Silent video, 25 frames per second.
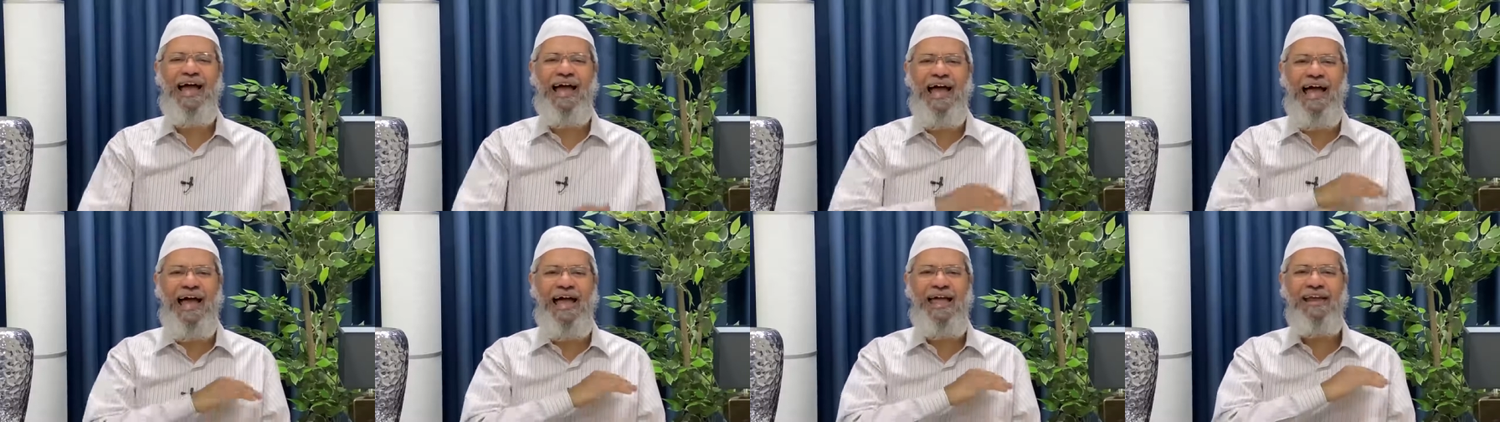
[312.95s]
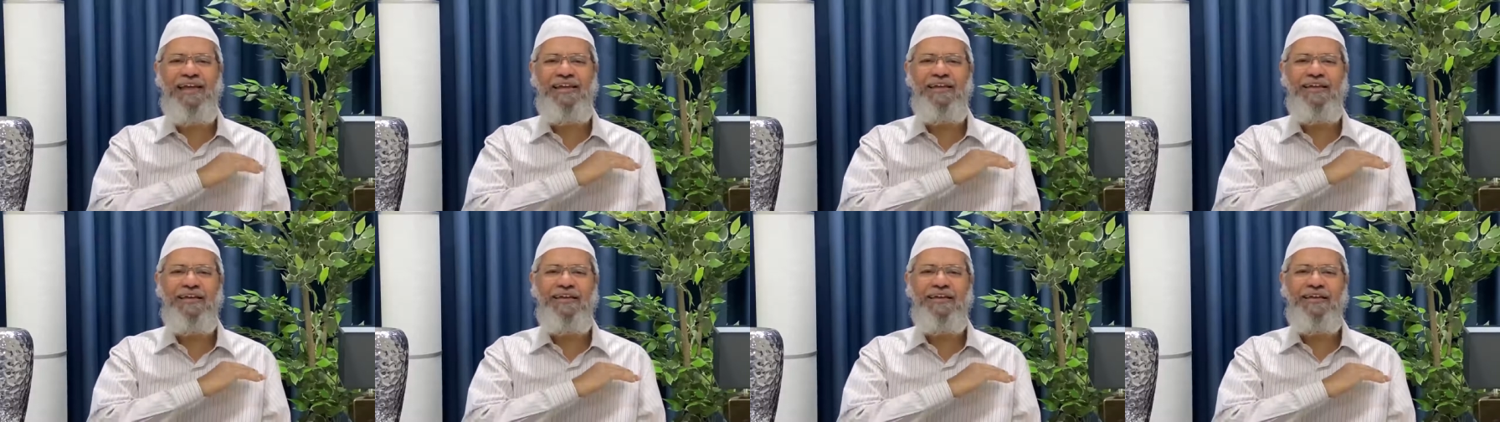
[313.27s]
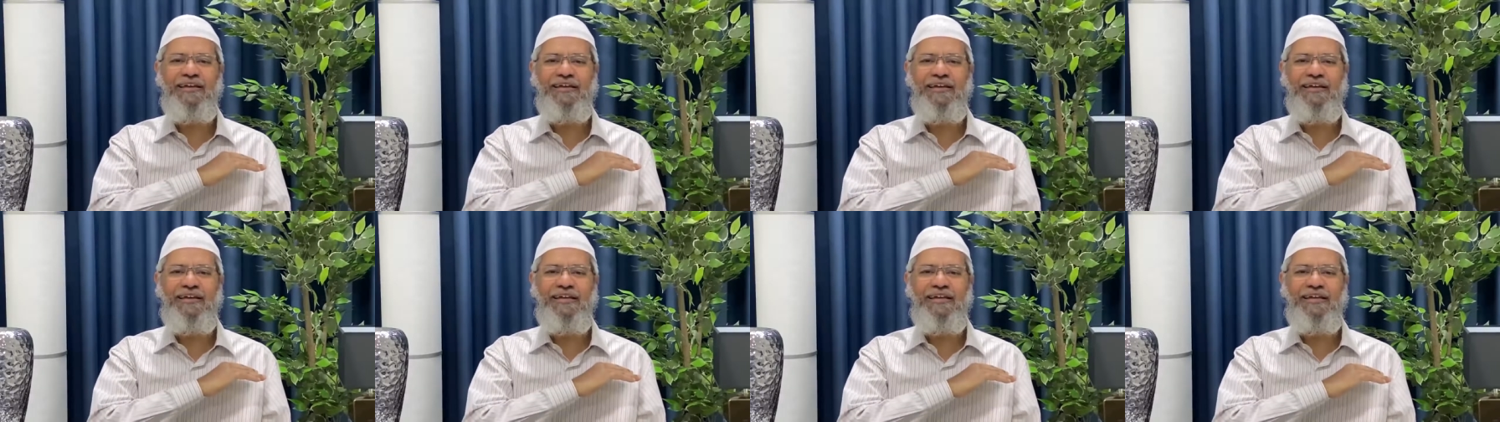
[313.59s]
and
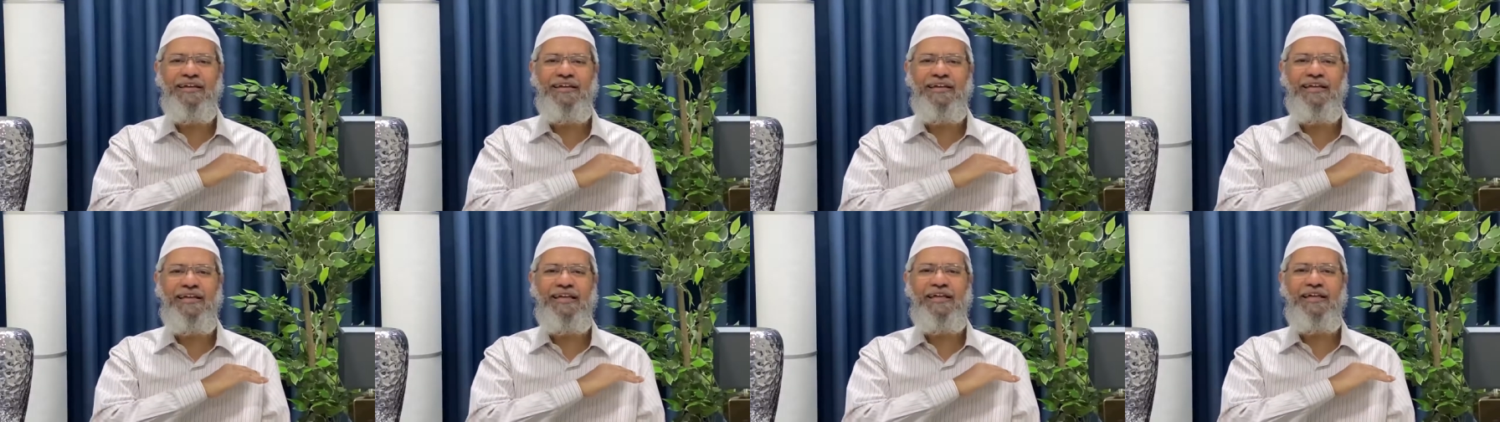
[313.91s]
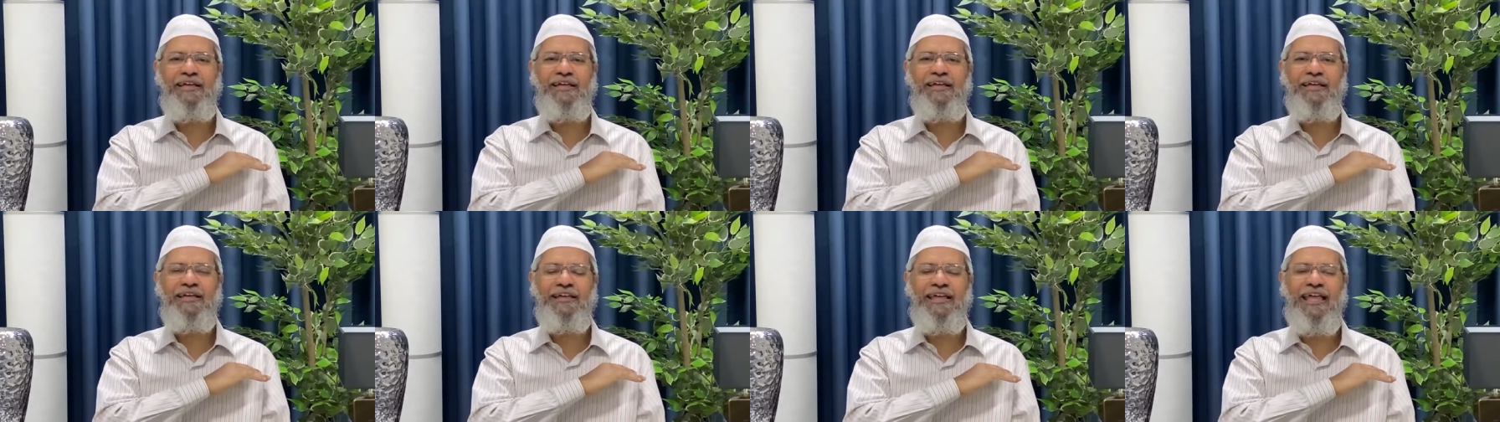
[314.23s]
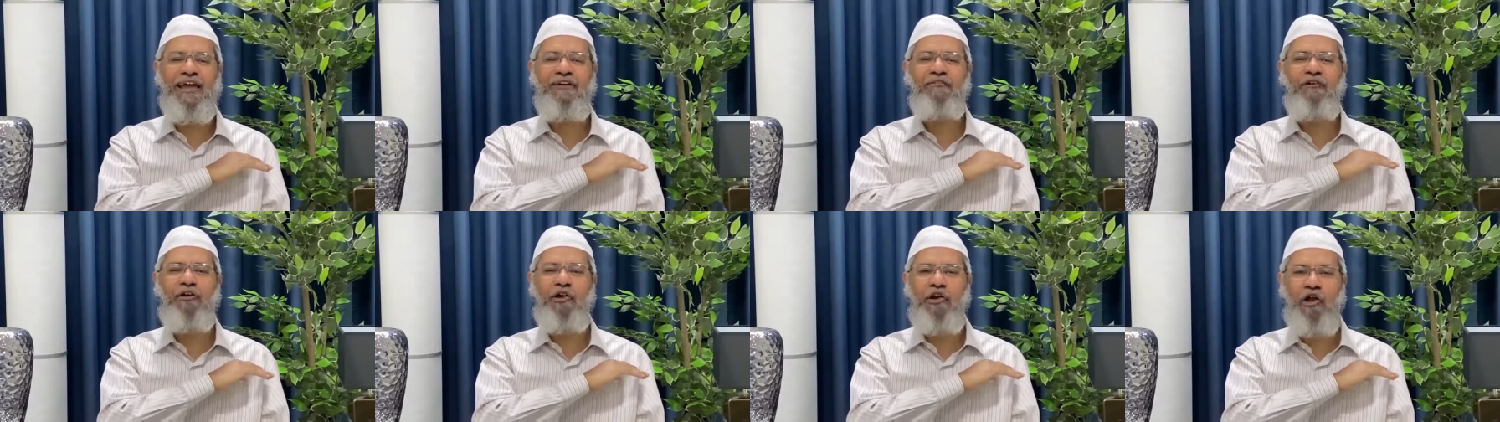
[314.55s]
he
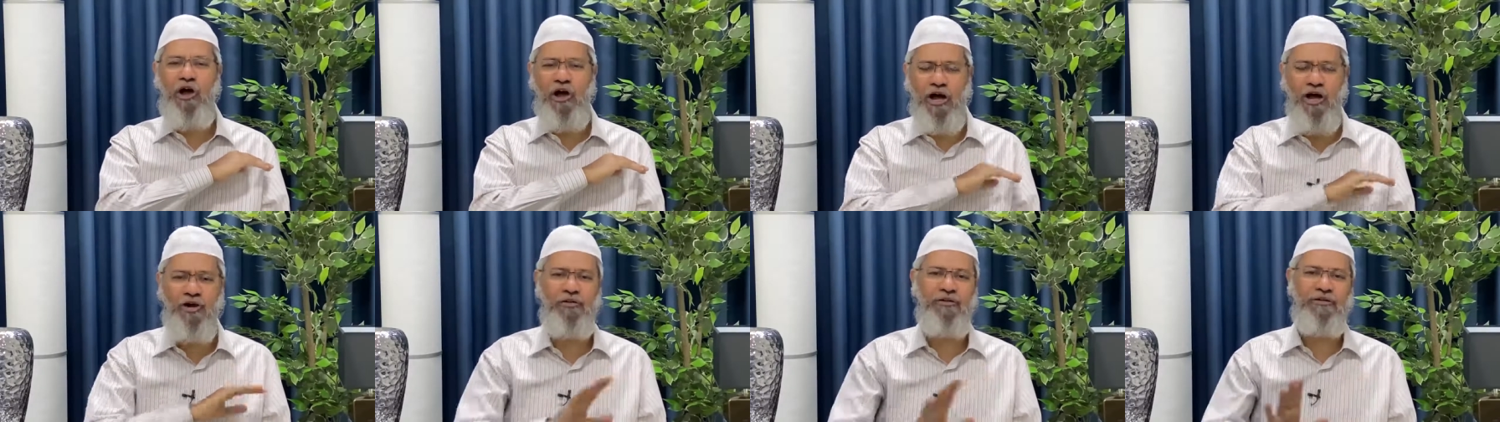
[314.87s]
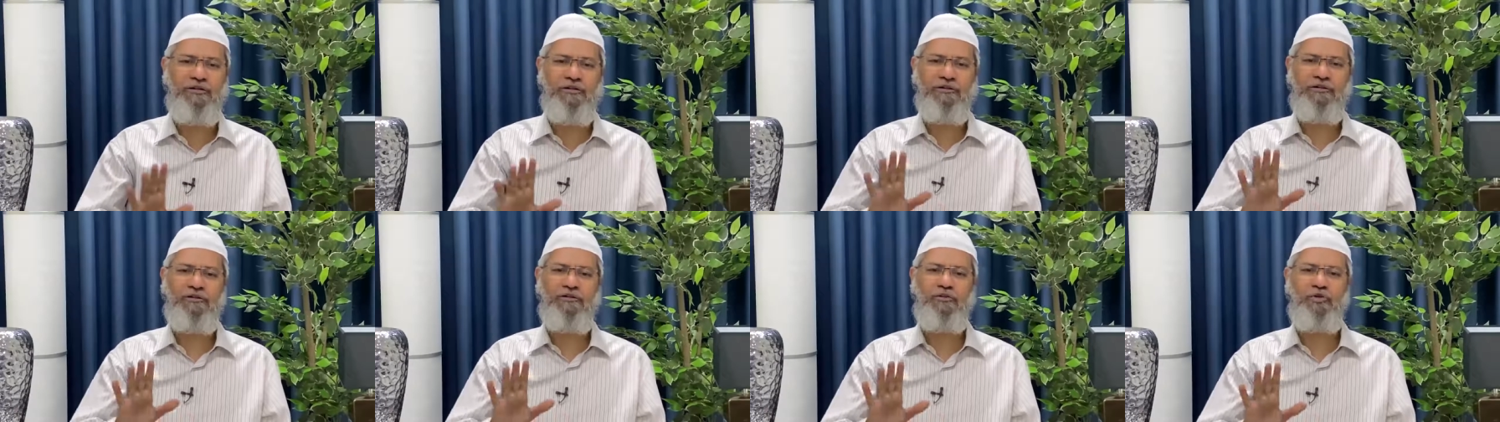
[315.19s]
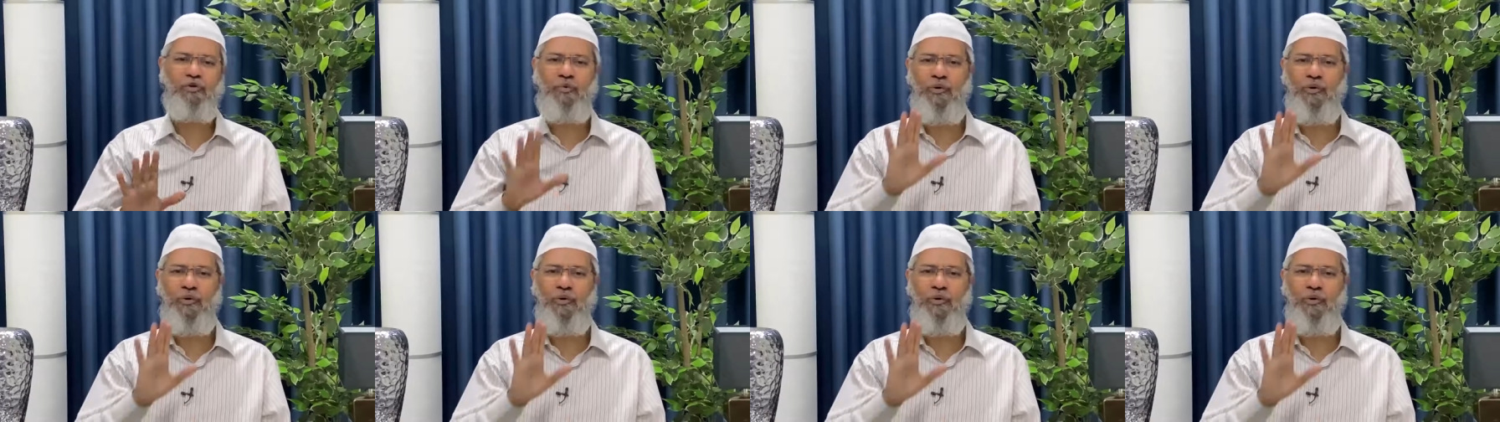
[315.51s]
gave a knockout